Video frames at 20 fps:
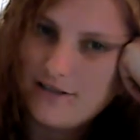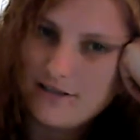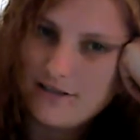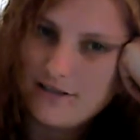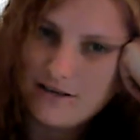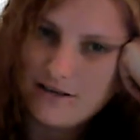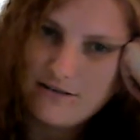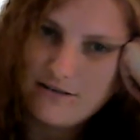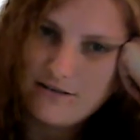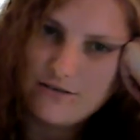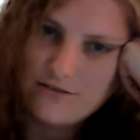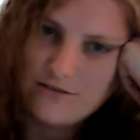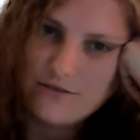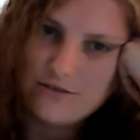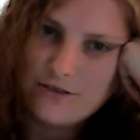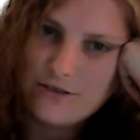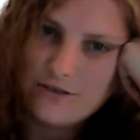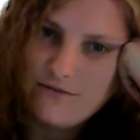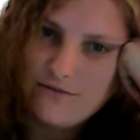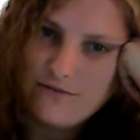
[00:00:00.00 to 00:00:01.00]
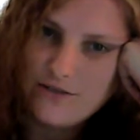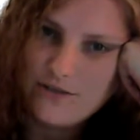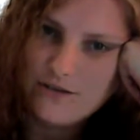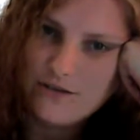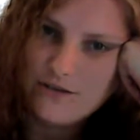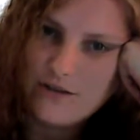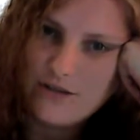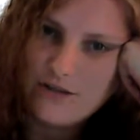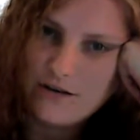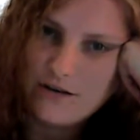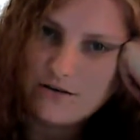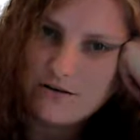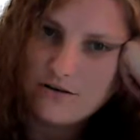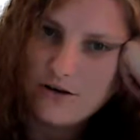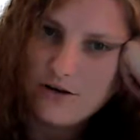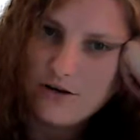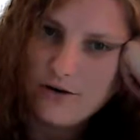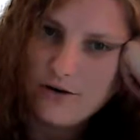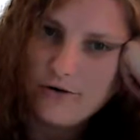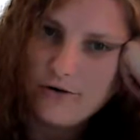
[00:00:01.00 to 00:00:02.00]
that I could really feel that I could
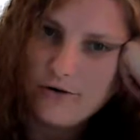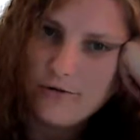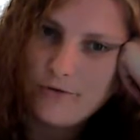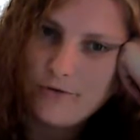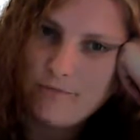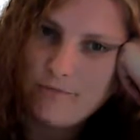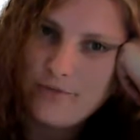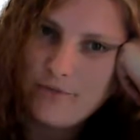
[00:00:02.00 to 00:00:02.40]
call home,